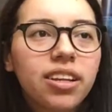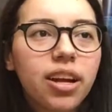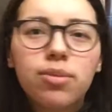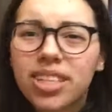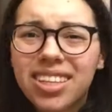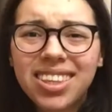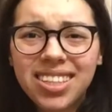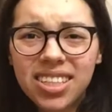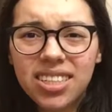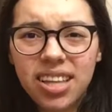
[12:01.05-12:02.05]
Like, I was like,
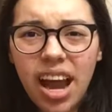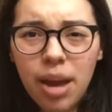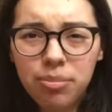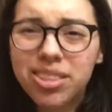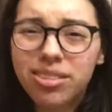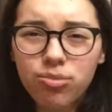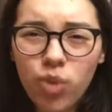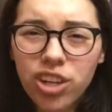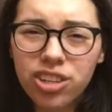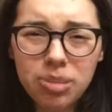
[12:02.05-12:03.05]
I'm
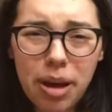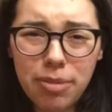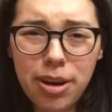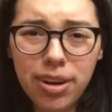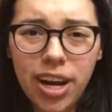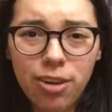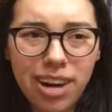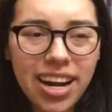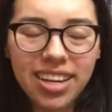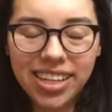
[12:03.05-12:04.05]
watching Spider-Man right now,
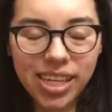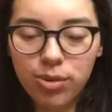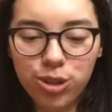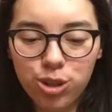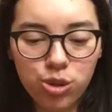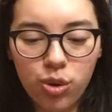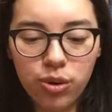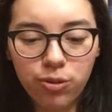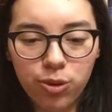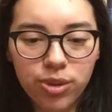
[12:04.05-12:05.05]
right? Like, I was just so
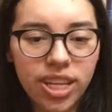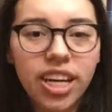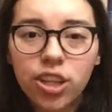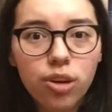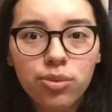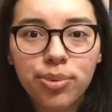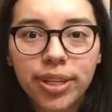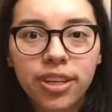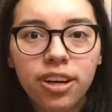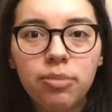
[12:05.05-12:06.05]
confused. Like, I thought it was
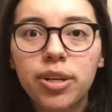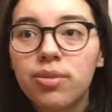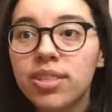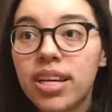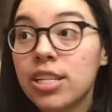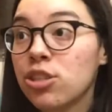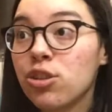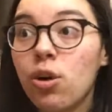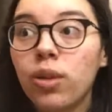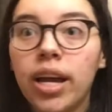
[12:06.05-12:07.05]
really good, but it was, like,
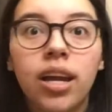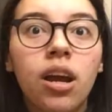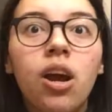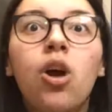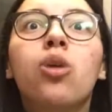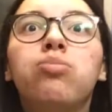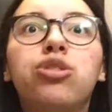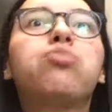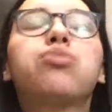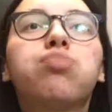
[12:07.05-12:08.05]
so, like
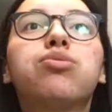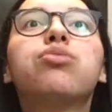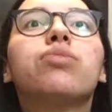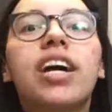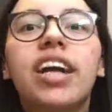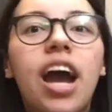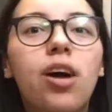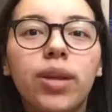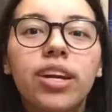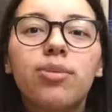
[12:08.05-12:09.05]

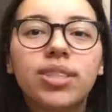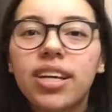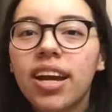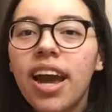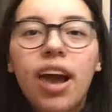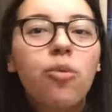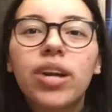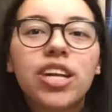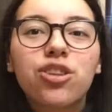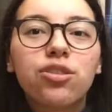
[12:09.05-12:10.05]
how, like, it was like
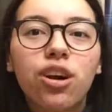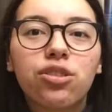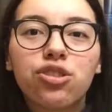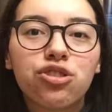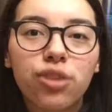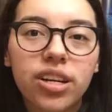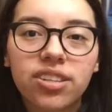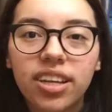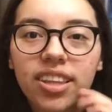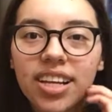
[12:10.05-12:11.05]
when I saw Doctor Strange,
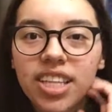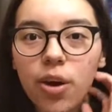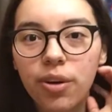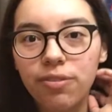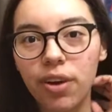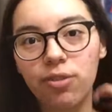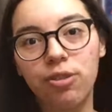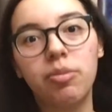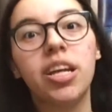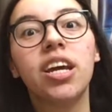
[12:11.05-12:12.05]
like, that's how it felt
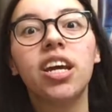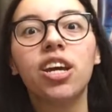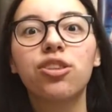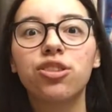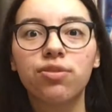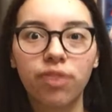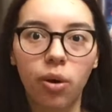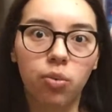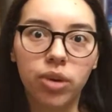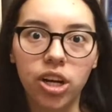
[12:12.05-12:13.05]
for me. It just
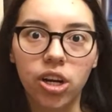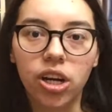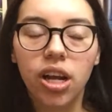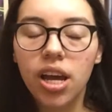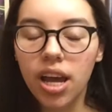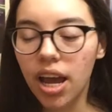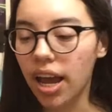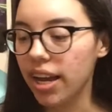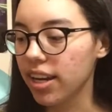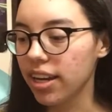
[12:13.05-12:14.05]
felt weird,
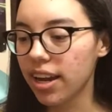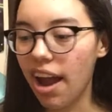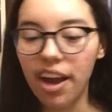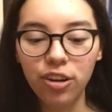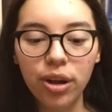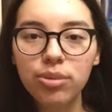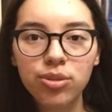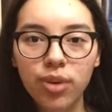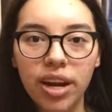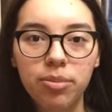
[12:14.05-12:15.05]
and I don't know, it was
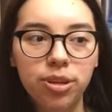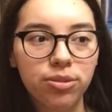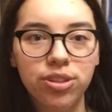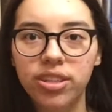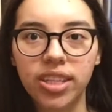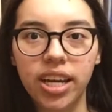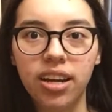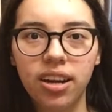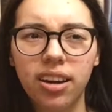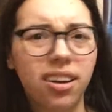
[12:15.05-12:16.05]
great, but it was just, like,